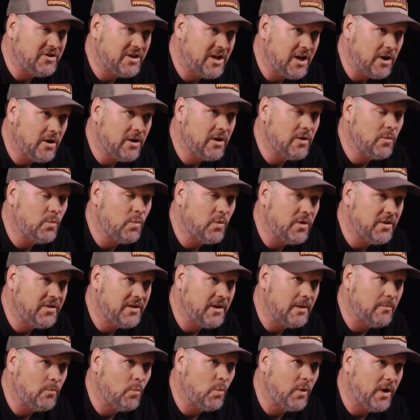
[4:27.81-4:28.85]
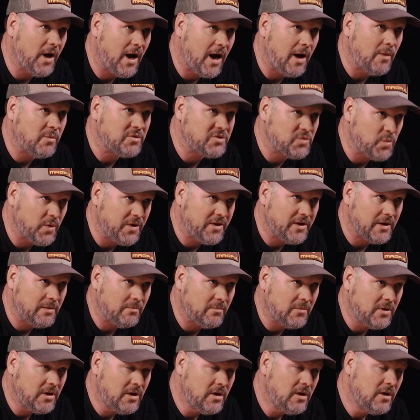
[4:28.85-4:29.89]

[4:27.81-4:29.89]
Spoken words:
to carry it with him when I was with him.